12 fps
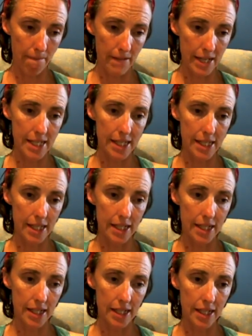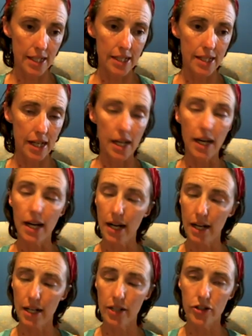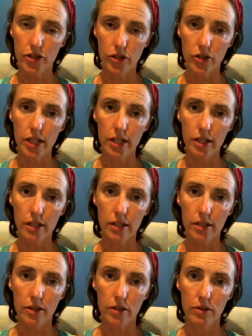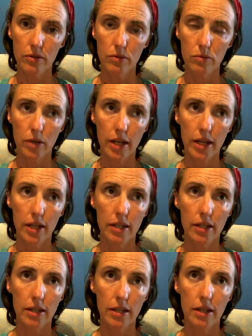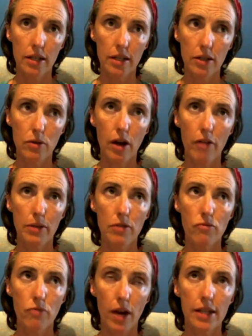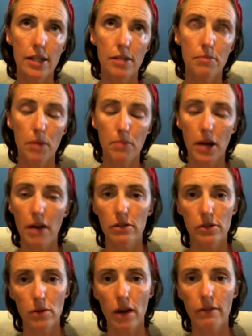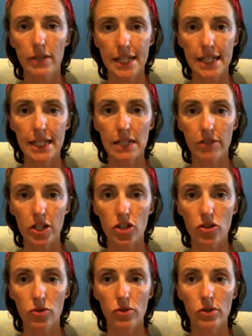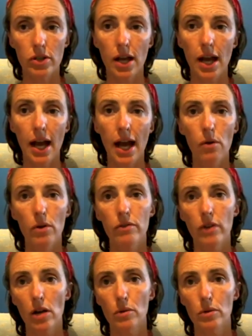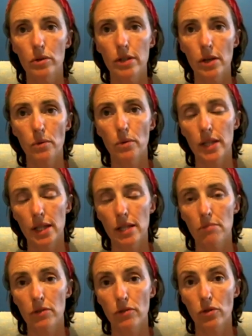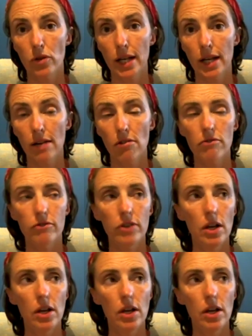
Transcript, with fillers: it is a it is a hard journey when you have been raised by parents who have addictive issues. However, I will say one thing before I get off,